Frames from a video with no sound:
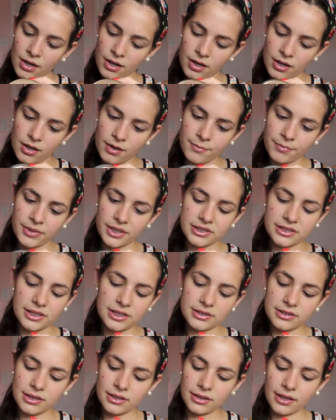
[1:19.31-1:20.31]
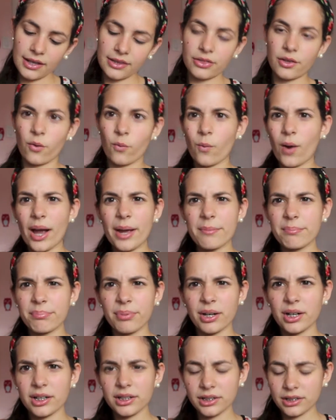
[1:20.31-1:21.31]
Um, this isn't like the White
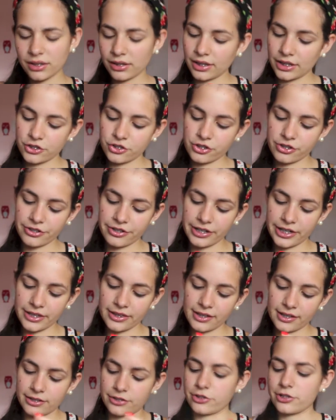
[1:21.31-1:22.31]
Barn collection or anything.